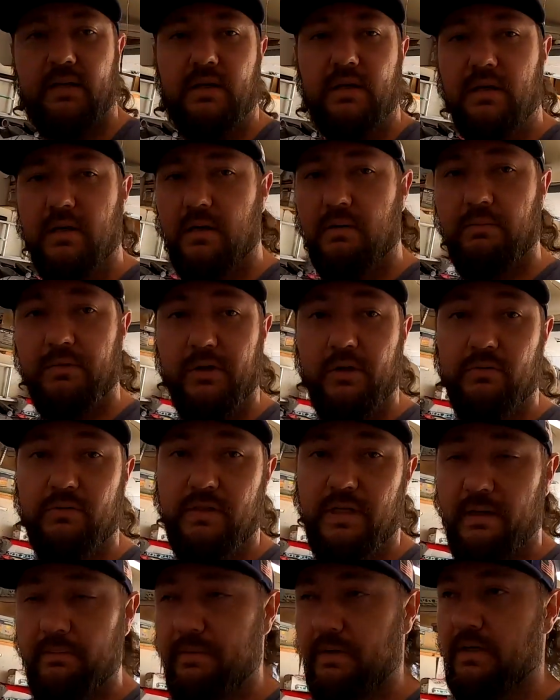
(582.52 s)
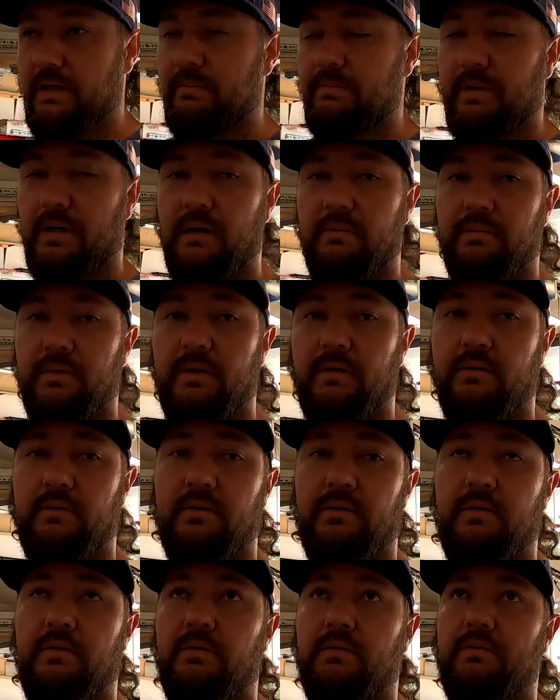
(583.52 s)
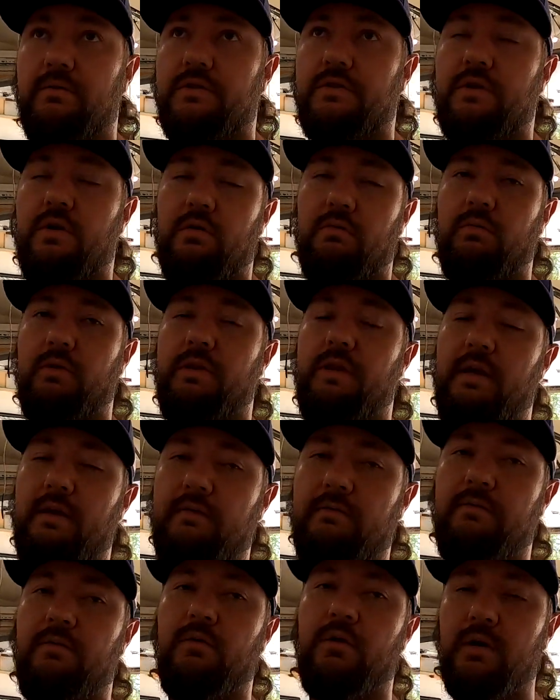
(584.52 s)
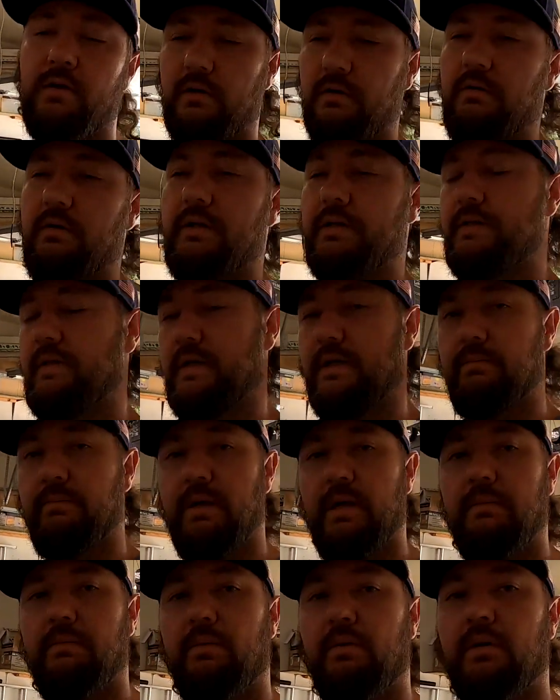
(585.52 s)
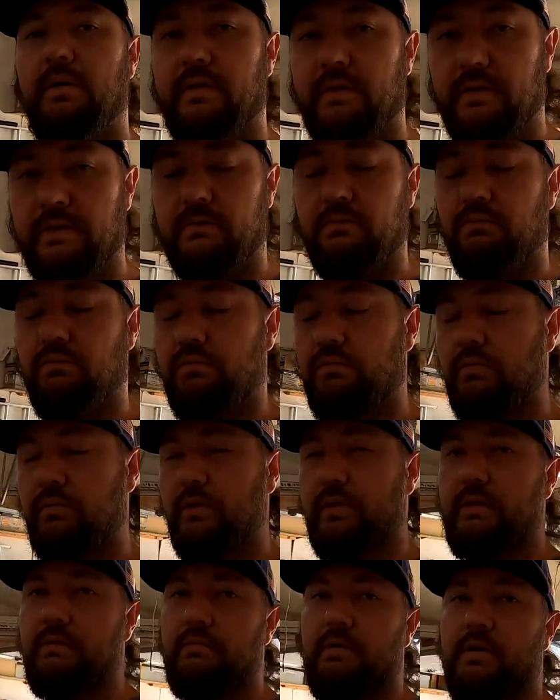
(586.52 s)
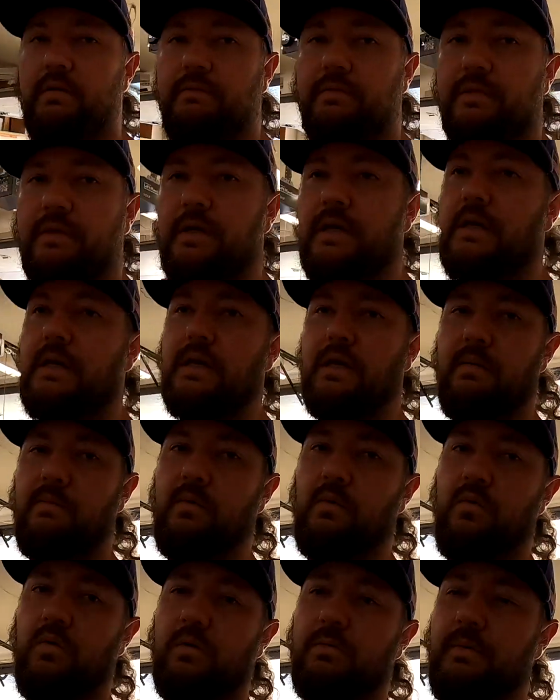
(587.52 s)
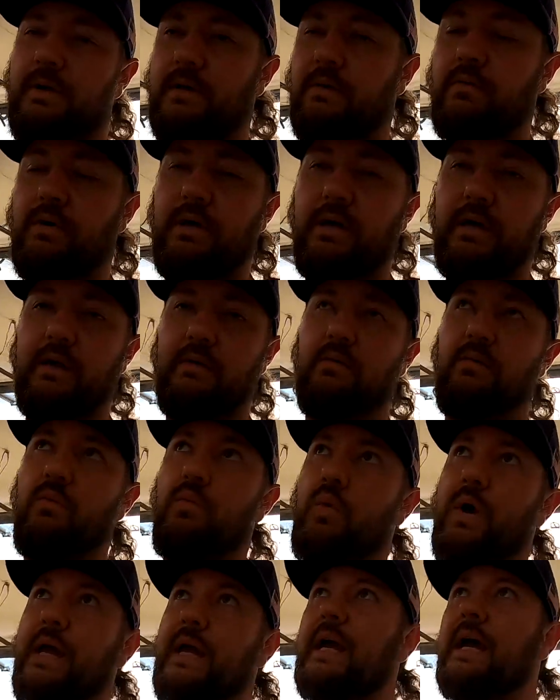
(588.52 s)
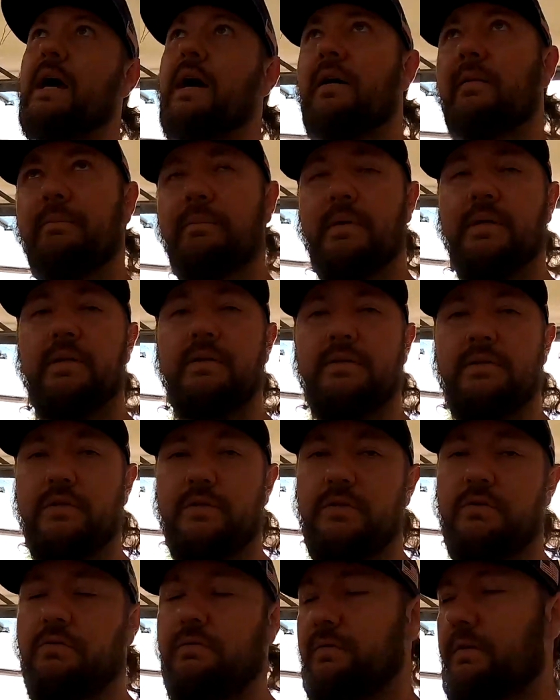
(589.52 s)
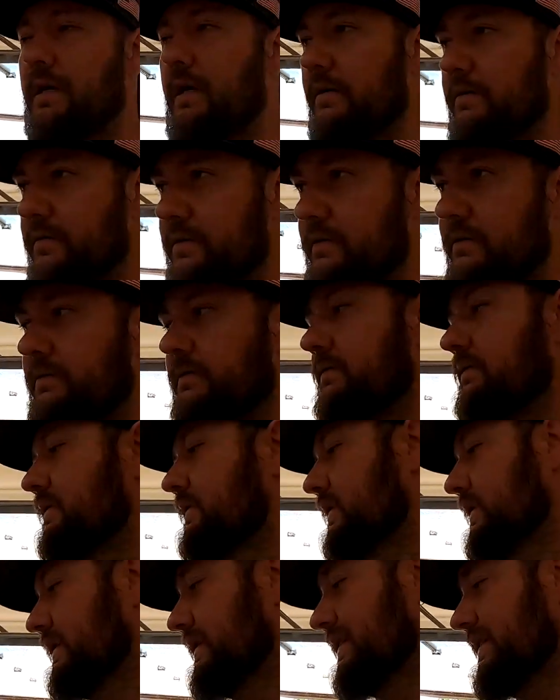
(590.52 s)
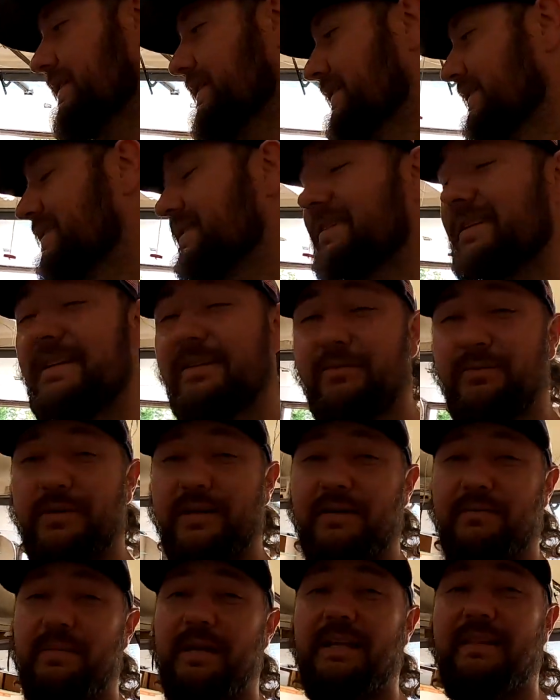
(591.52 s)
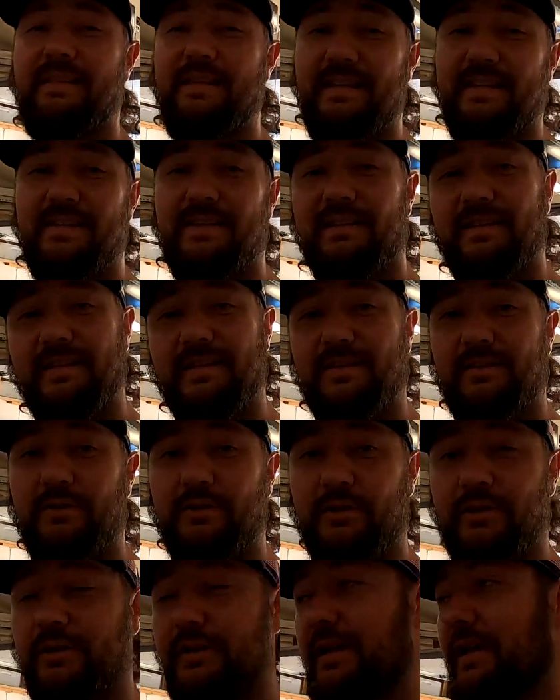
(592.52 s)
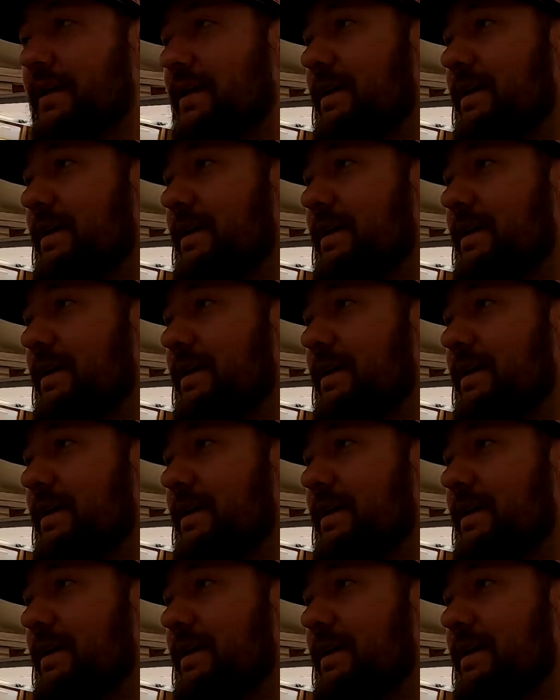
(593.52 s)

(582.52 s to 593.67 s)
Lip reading: I'm gonna go tape it up. I'm gonna start with a 400 grit sandpaper because it's really rough. I'm gonna work my way up to 2000 and see if we can make these at least look good.